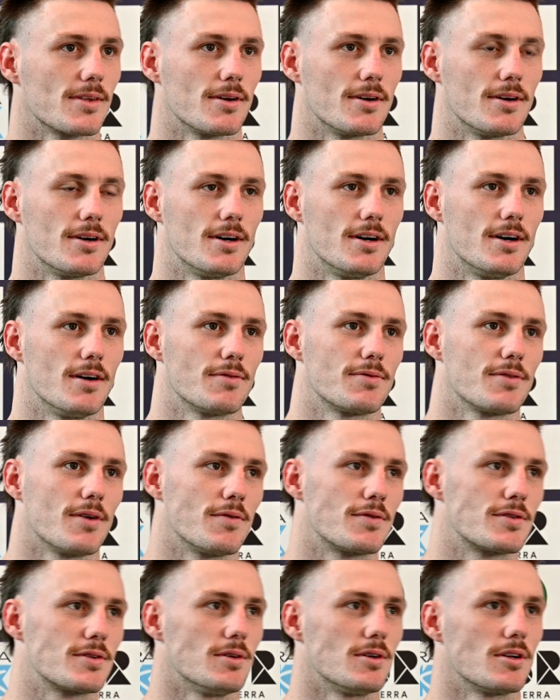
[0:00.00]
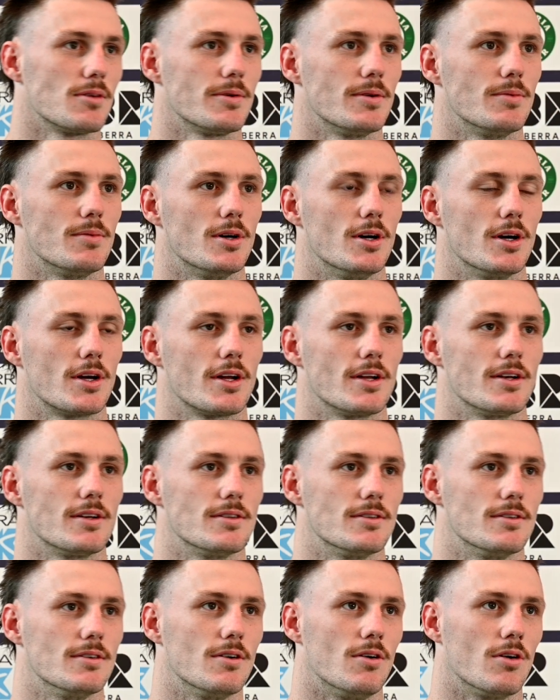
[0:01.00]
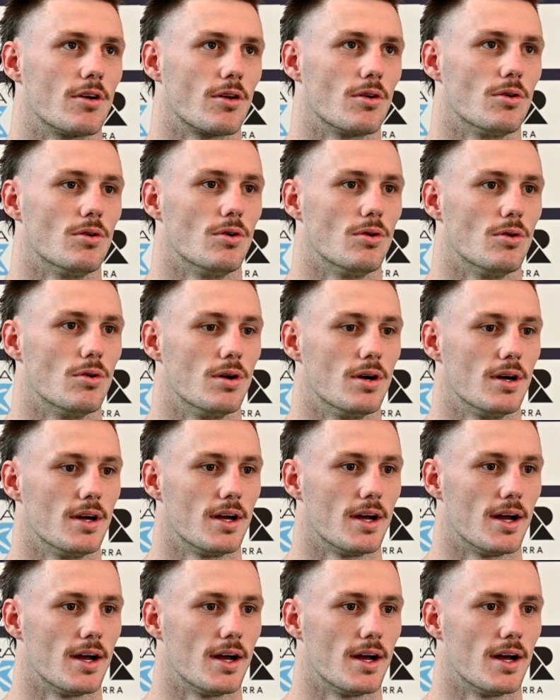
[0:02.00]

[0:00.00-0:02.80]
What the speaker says: I've sort of been working on it all.